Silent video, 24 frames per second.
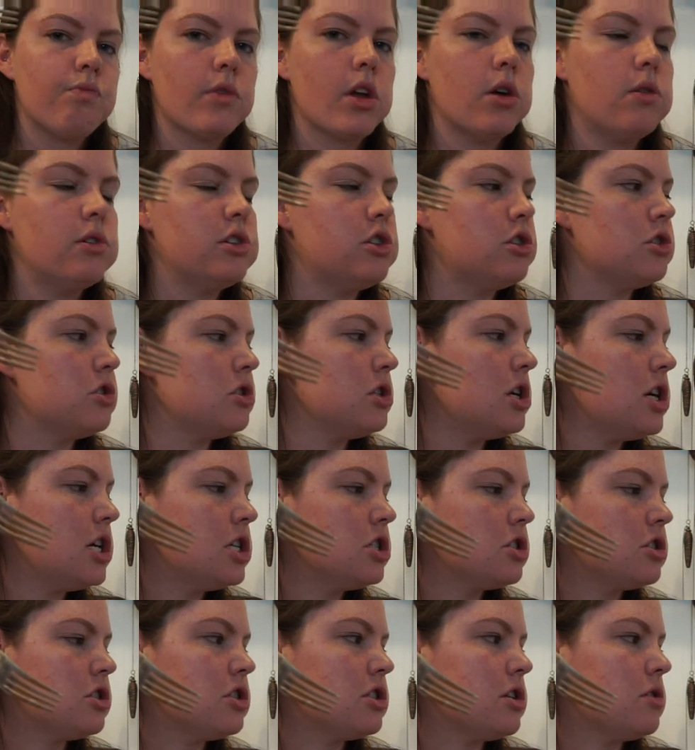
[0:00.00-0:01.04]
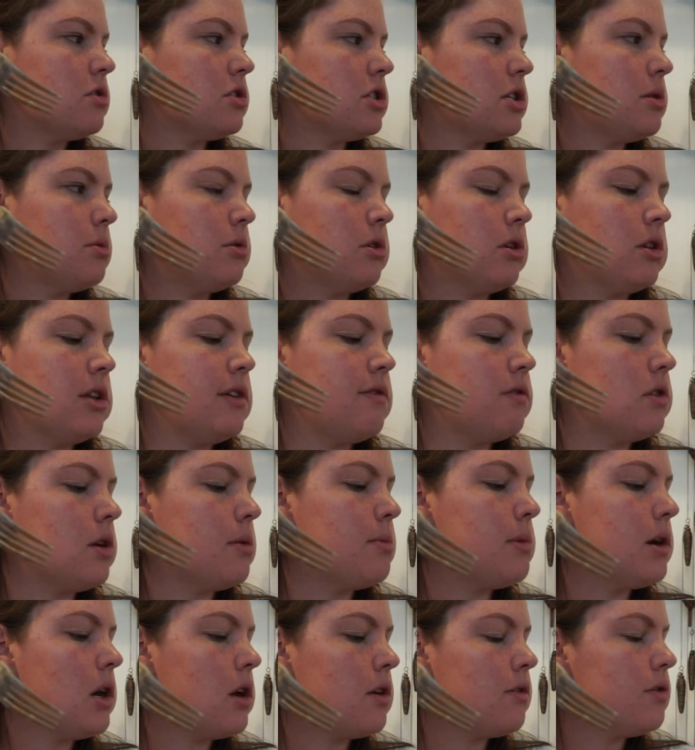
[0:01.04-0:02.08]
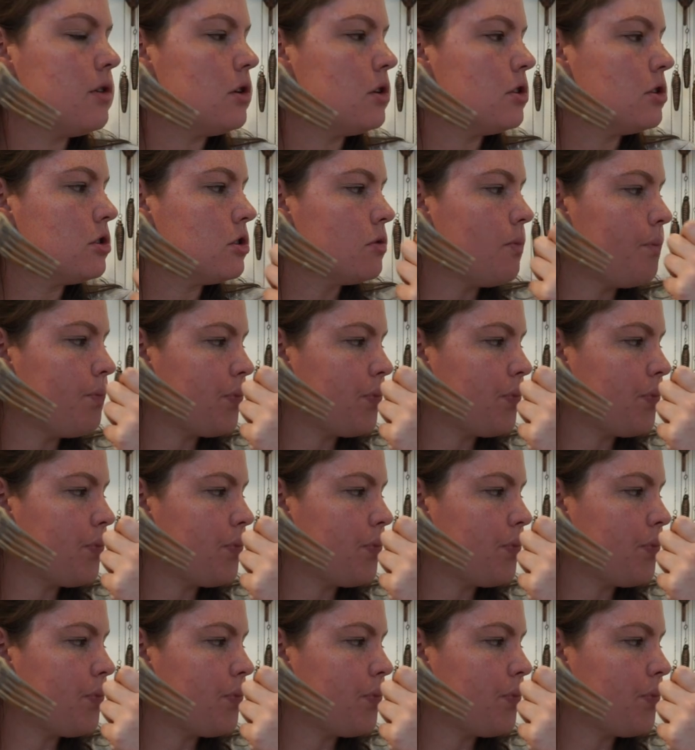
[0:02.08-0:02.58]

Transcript: which is nice because I was able to leave them out of hers.